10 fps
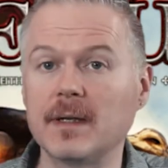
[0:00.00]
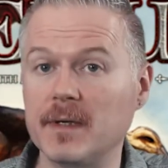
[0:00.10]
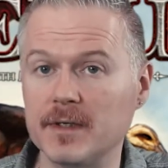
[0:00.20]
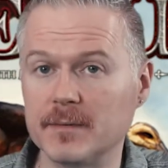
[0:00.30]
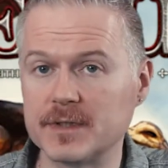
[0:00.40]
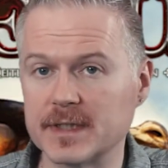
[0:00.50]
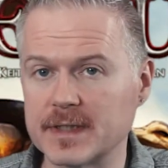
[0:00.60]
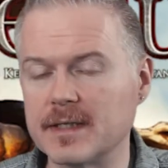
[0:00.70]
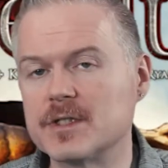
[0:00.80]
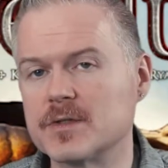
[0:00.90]
I better double check
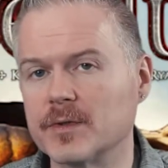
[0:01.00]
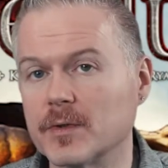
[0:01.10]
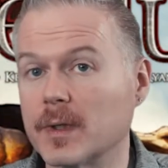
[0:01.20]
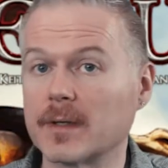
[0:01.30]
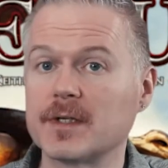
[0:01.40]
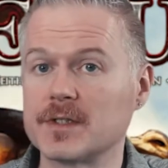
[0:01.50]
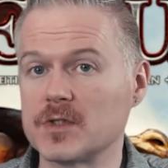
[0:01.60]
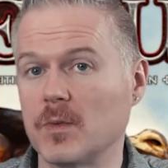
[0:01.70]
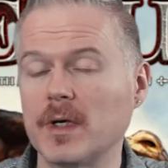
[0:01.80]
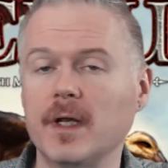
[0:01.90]
that just really quick because
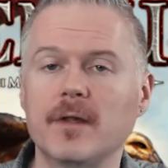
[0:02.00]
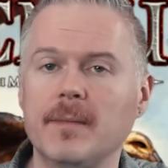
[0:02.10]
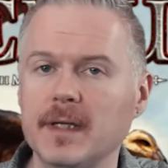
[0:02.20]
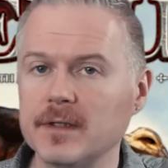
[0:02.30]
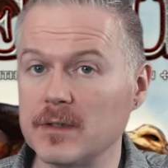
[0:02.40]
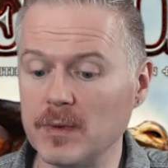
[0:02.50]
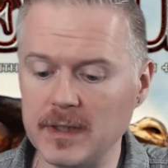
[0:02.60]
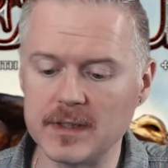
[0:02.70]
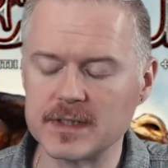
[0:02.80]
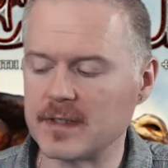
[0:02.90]
there's one other penalty we
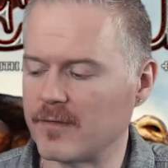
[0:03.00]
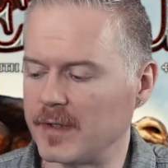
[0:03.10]
need to suffer.